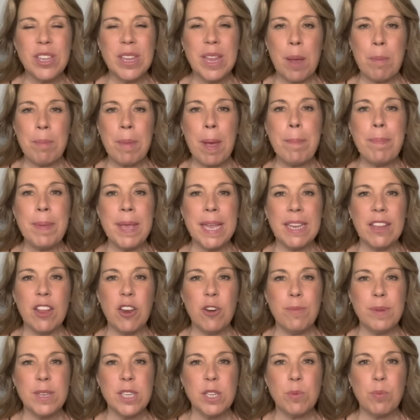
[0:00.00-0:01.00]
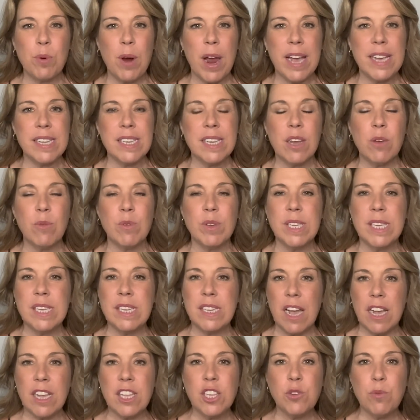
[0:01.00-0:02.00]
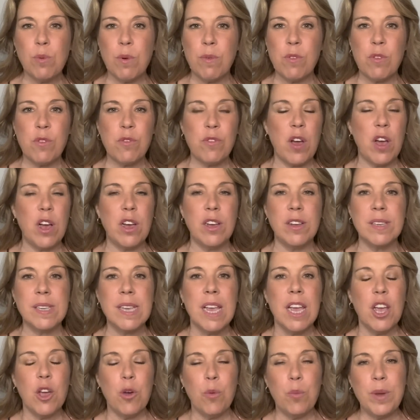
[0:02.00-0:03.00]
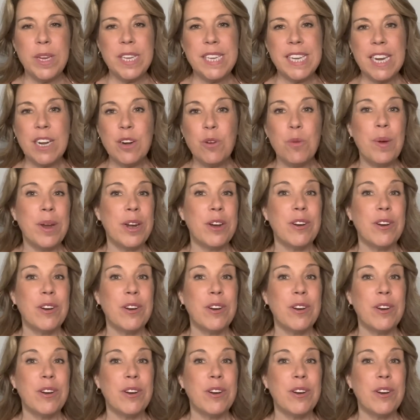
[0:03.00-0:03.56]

that might be a little bit surprising was Dunn's River Falls. We did it when our